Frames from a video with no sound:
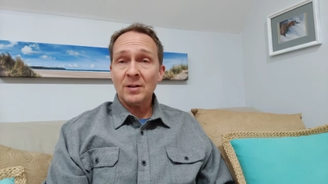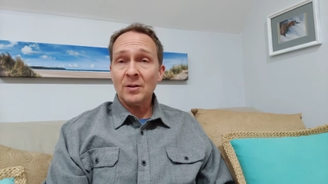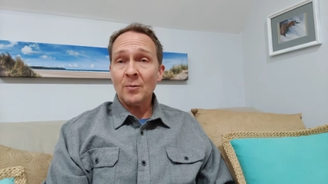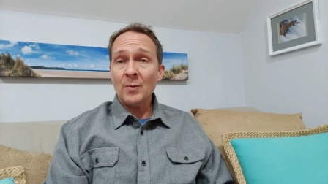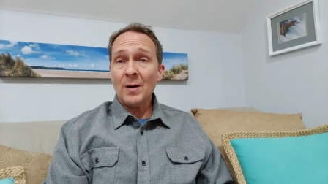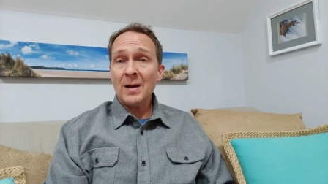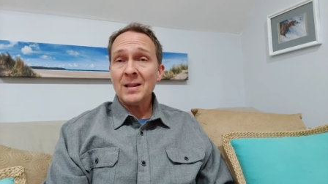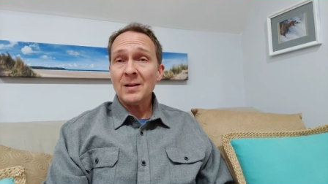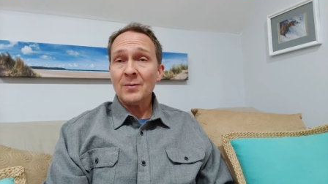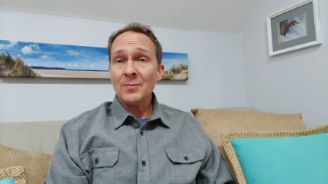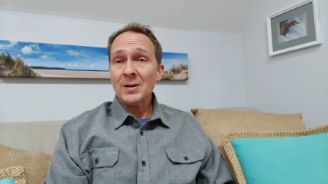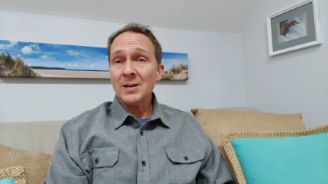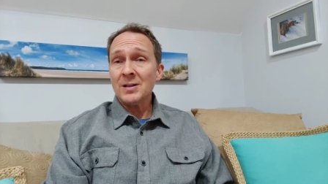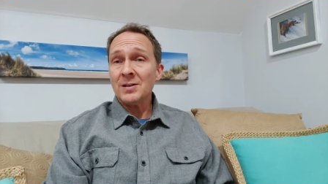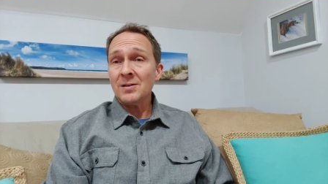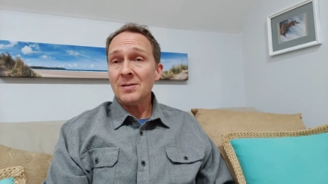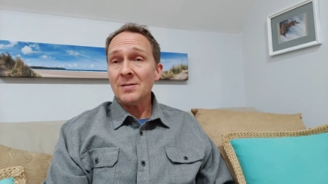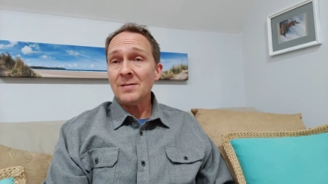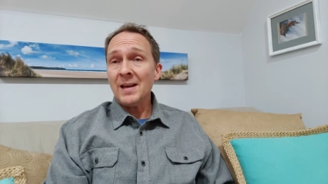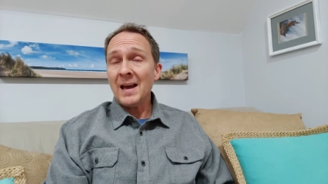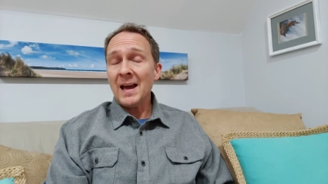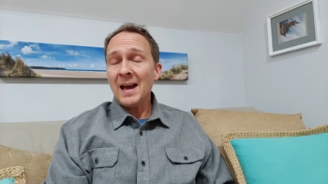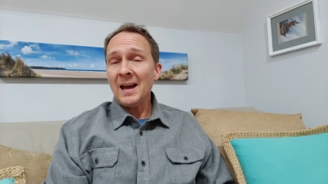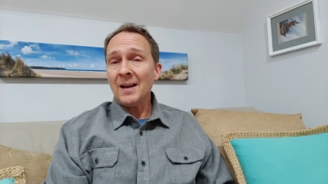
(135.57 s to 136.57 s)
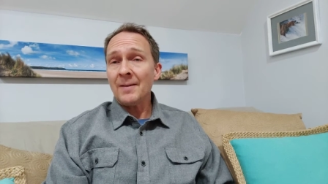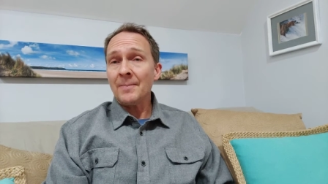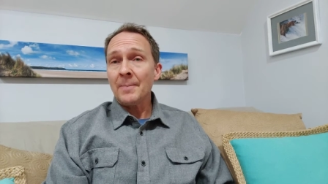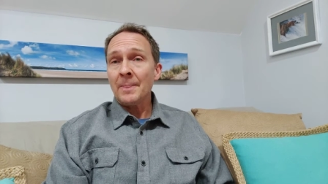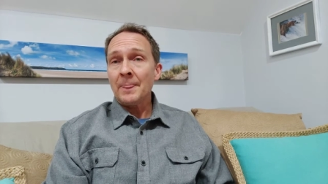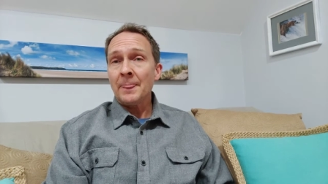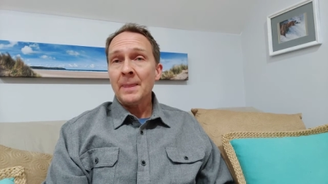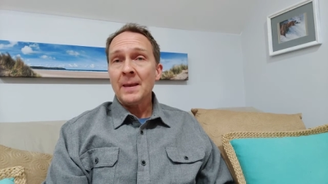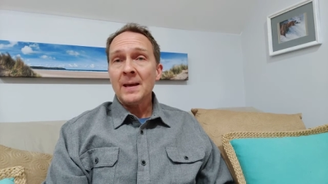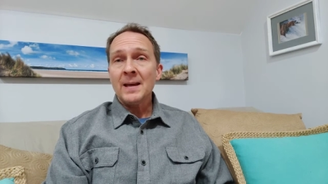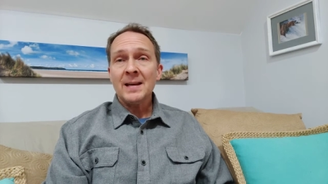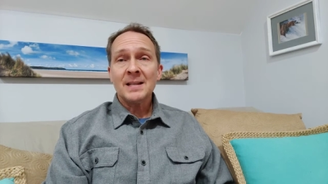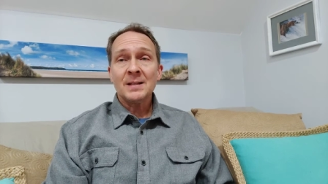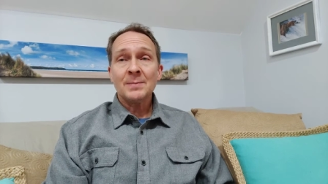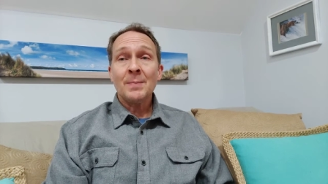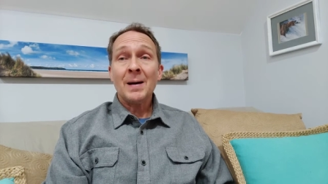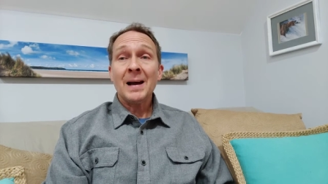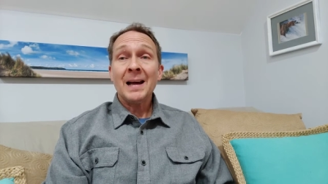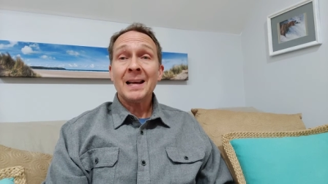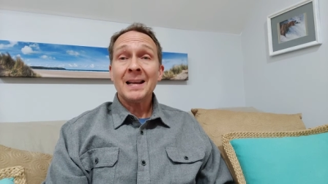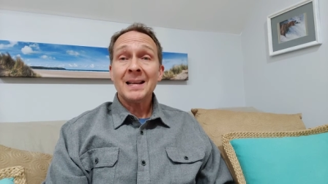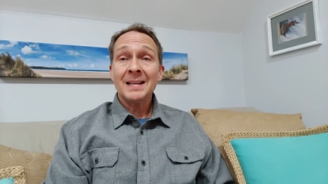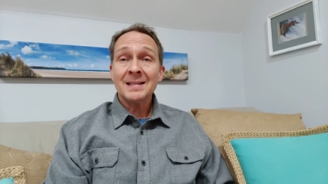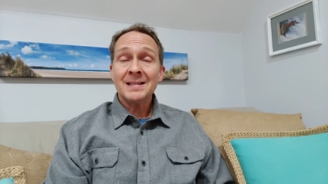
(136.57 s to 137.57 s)
And the way that we do that is
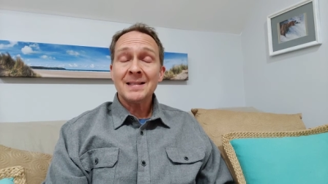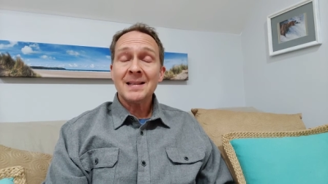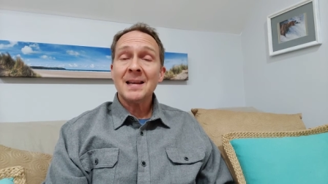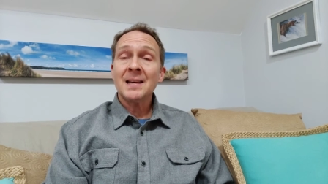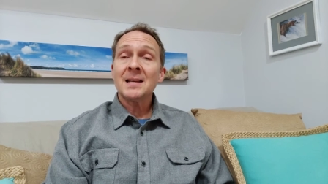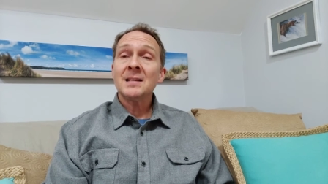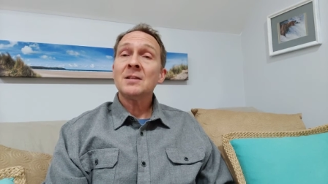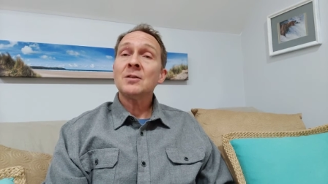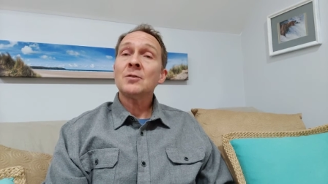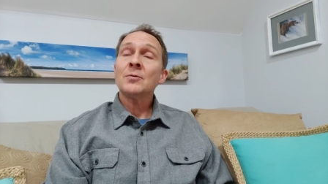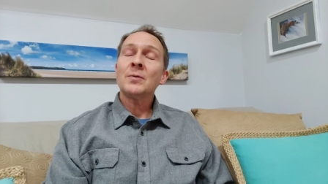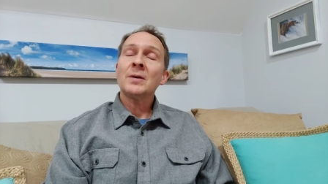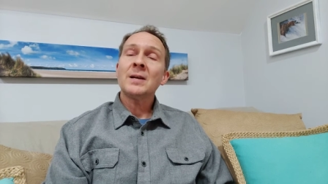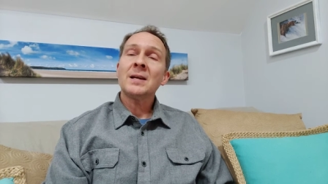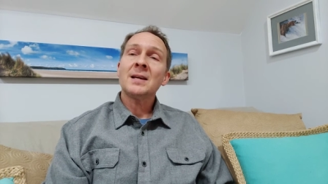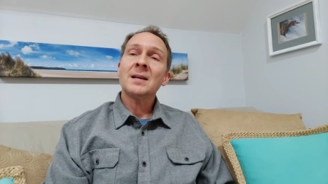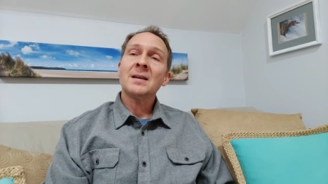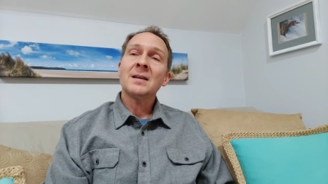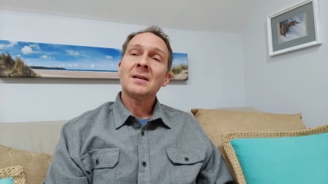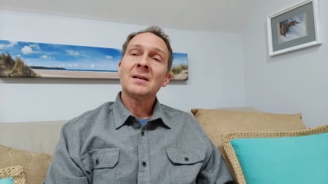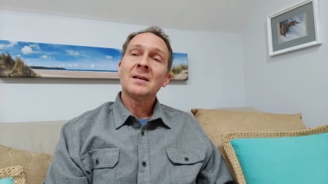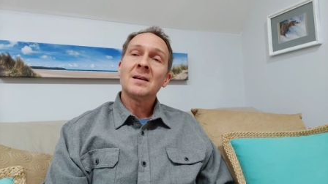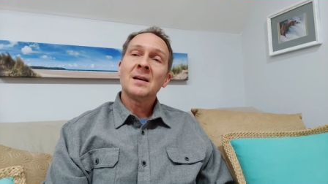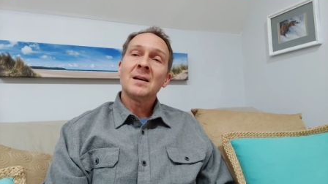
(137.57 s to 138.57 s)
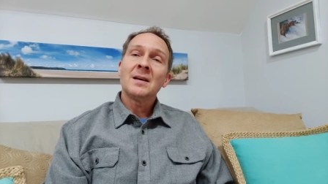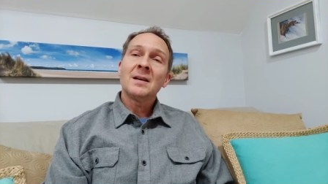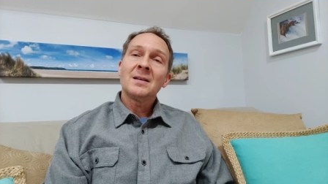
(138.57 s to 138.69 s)
by continuing